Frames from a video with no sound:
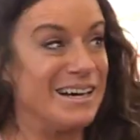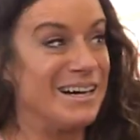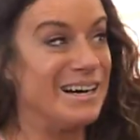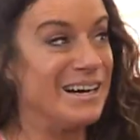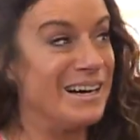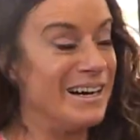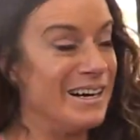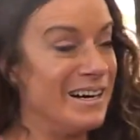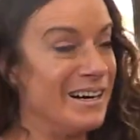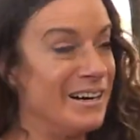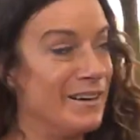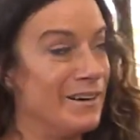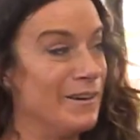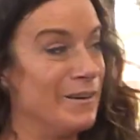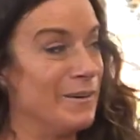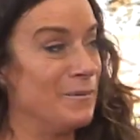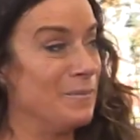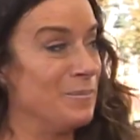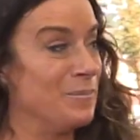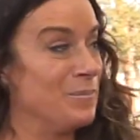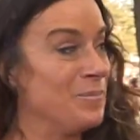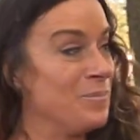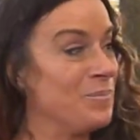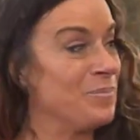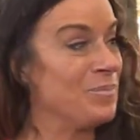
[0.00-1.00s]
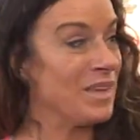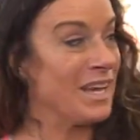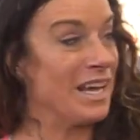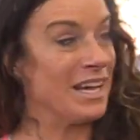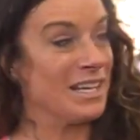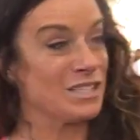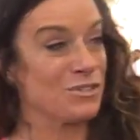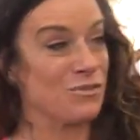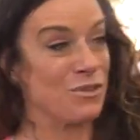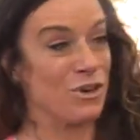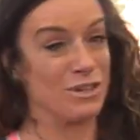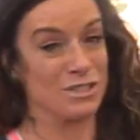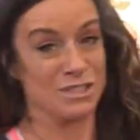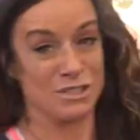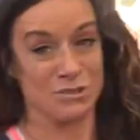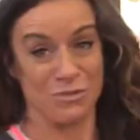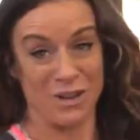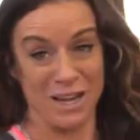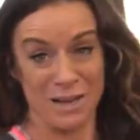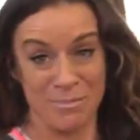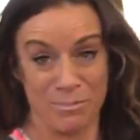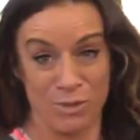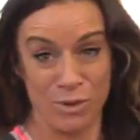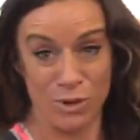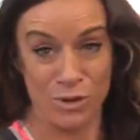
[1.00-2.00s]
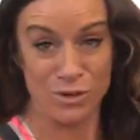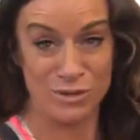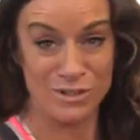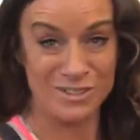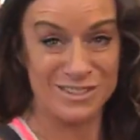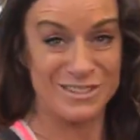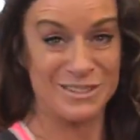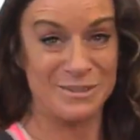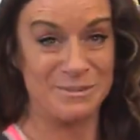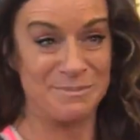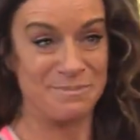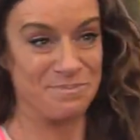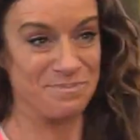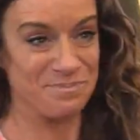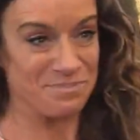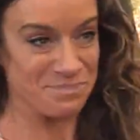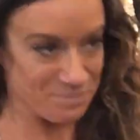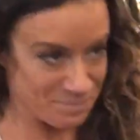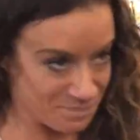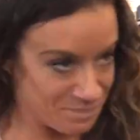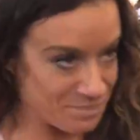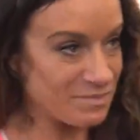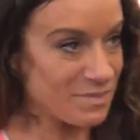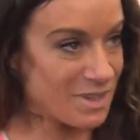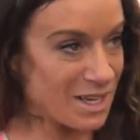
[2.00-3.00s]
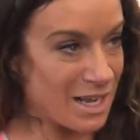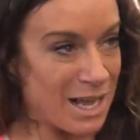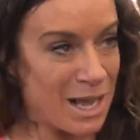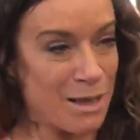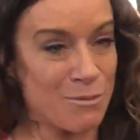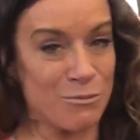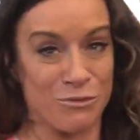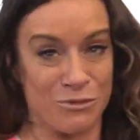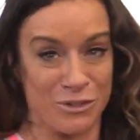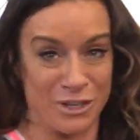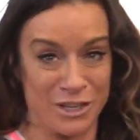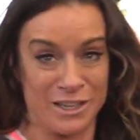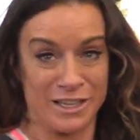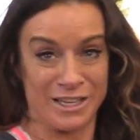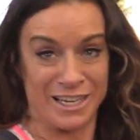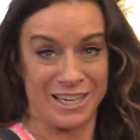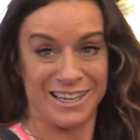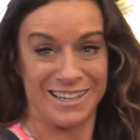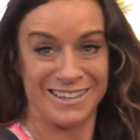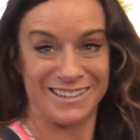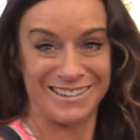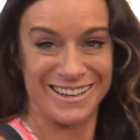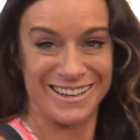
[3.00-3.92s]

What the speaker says: As far as Fight Pulse, I'm feeling it.